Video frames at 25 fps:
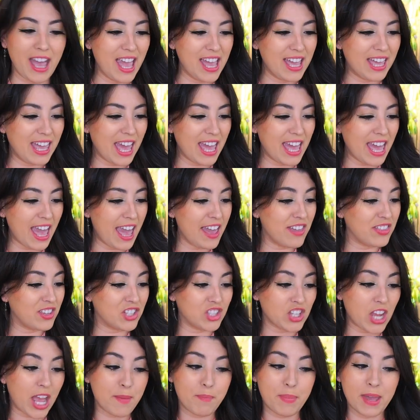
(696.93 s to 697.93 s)
aka the
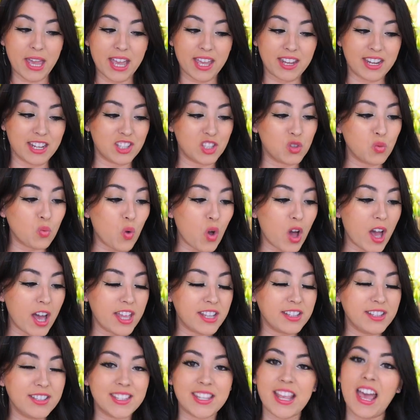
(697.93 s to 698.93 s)
Shy Pianist
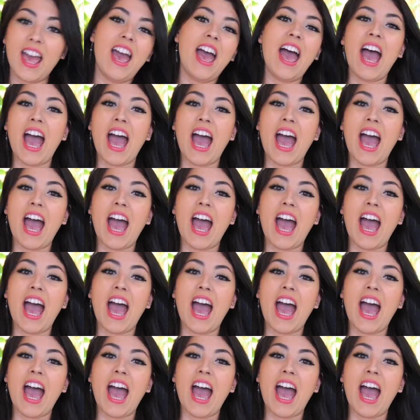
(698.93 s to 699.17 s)
One's